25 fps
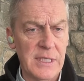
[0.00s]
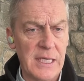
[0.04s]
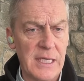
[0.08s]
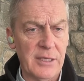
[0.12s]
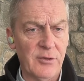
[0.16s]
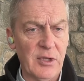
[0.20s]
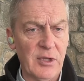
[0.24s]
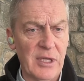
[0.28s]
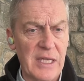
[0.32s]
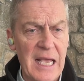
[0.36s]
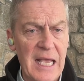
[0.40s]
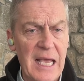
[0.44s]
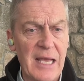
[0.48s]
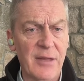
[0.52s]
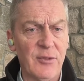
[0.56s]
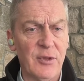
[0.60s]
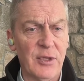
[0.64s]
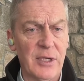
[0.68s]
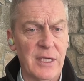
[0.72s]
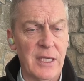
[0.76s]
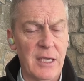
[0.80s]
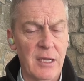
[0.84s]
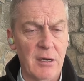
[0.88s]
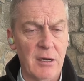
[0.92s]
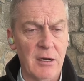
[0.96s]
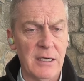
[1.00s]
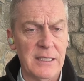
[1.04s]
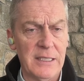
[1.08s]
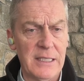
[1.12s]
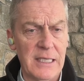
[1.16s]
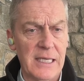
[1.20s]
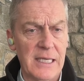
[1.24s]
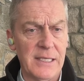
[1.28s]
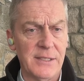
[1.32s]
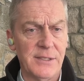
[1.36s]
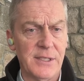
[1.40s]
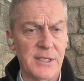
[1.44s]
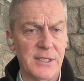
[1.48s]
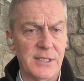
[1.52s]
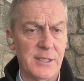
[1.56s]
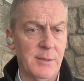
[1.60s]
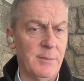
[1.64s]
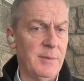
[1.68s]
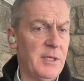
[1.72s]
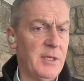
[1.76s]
like the Catholic Caritas system,